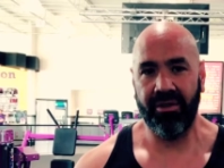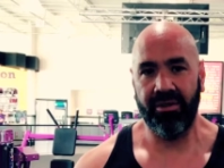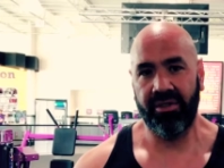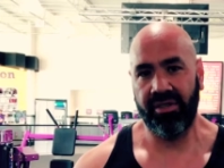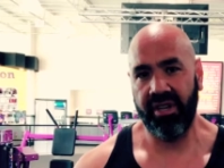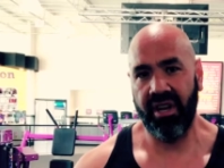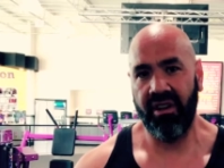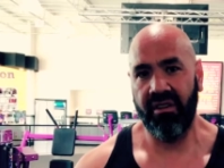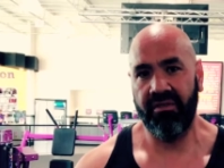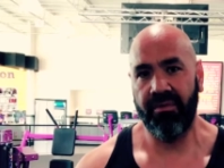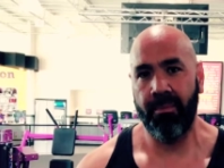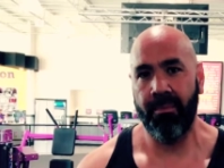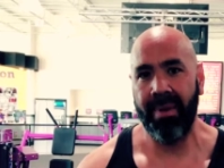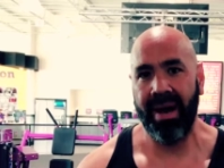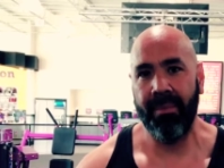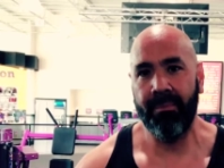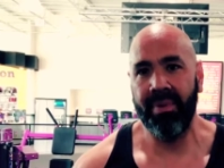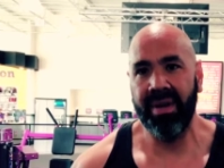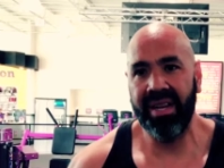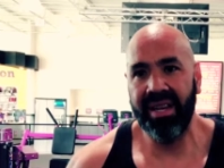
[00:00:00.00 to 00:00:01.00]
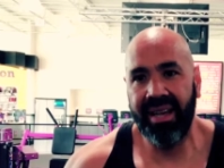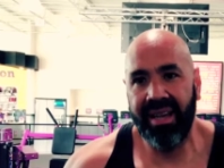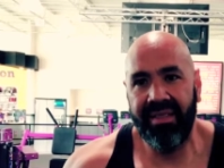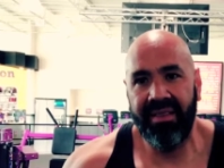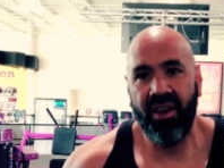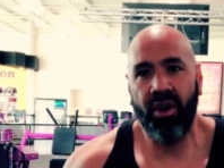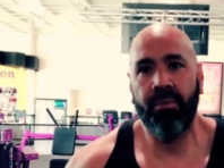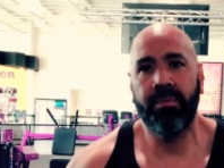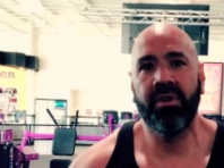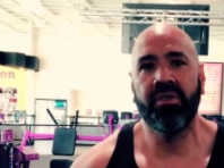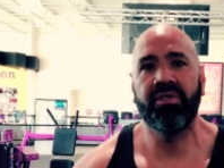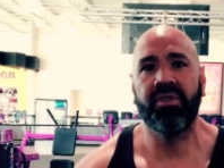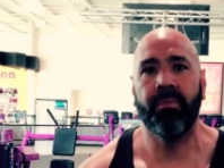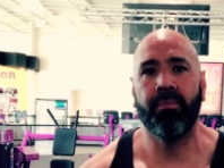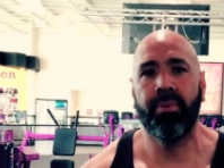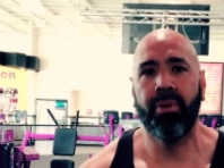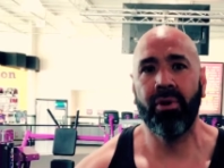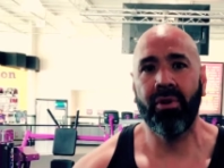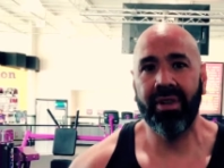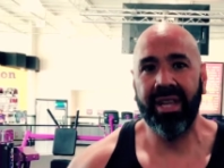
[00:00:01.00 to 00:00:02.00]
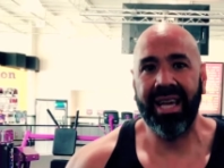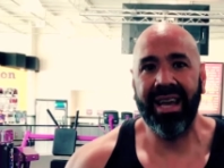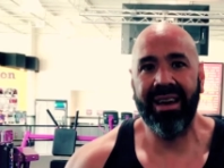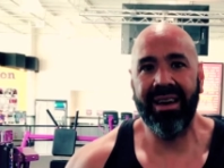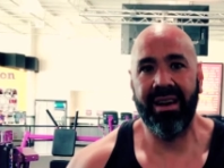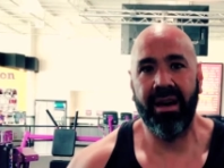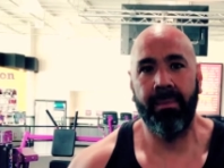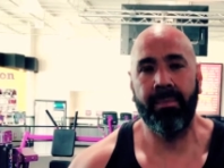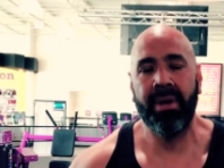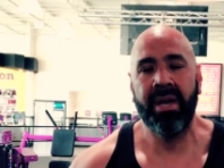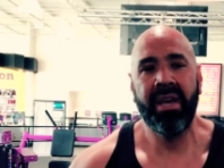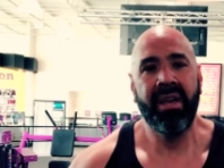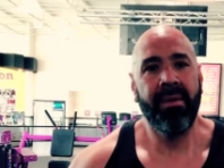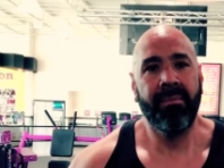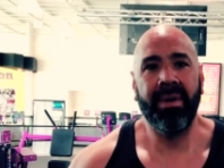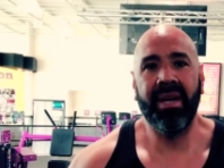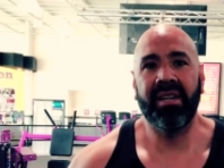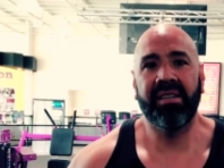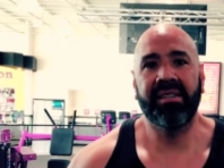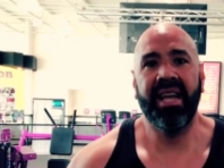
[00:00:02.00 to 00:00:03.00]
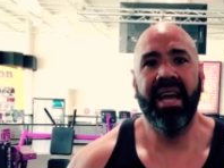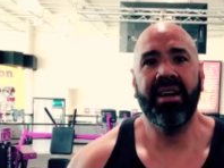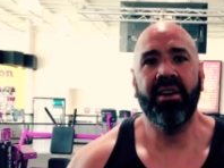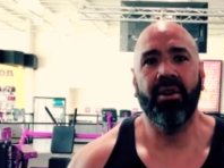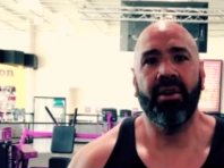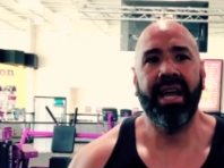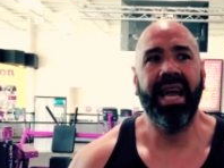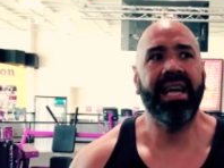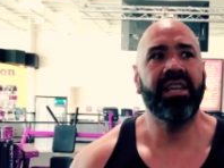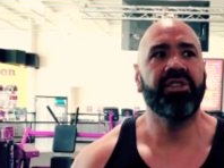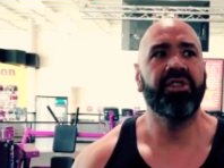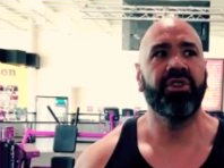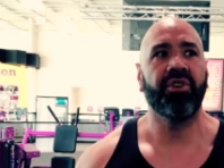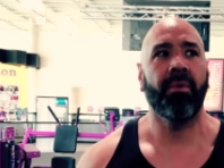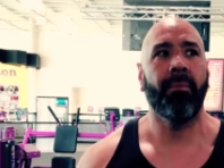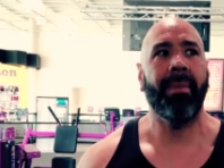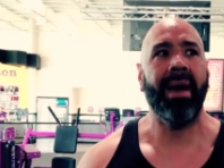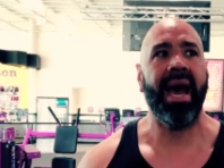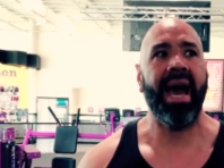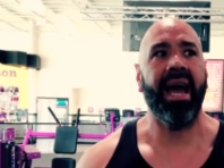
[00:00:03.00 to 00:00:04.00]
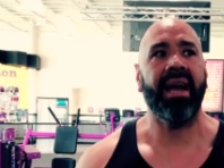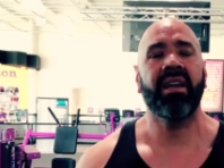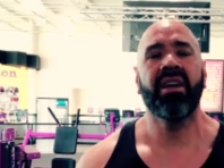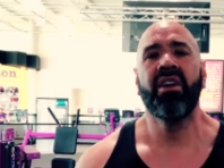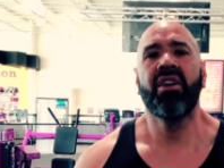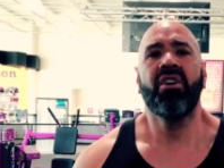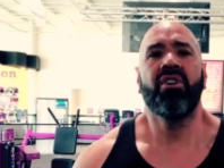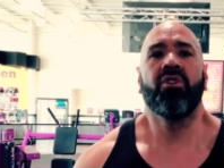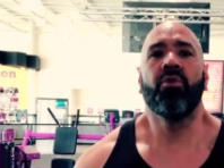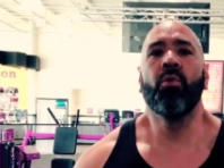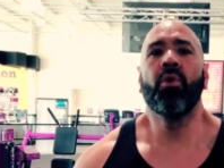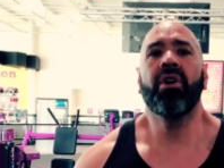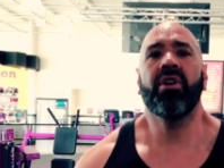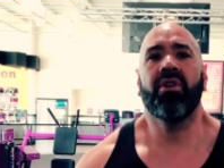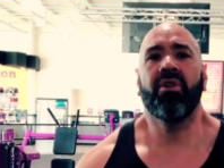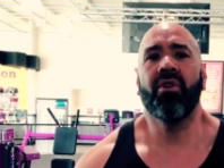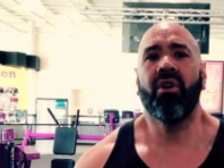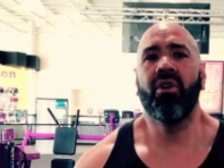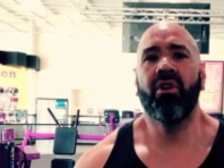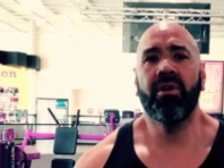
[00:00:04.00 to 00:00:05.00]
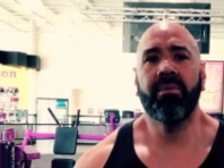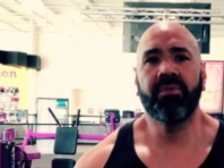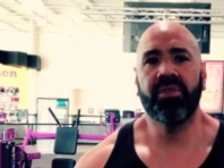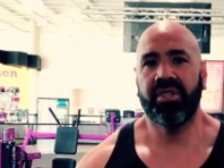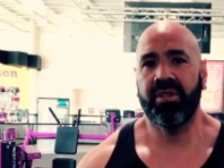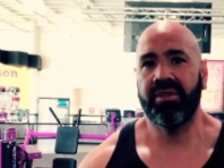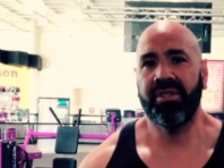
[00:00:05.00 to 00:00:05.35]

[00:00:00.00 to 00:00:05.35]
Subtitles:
yourself by bending at the elbows and pulling up, because now you're engaging your back. You want your arms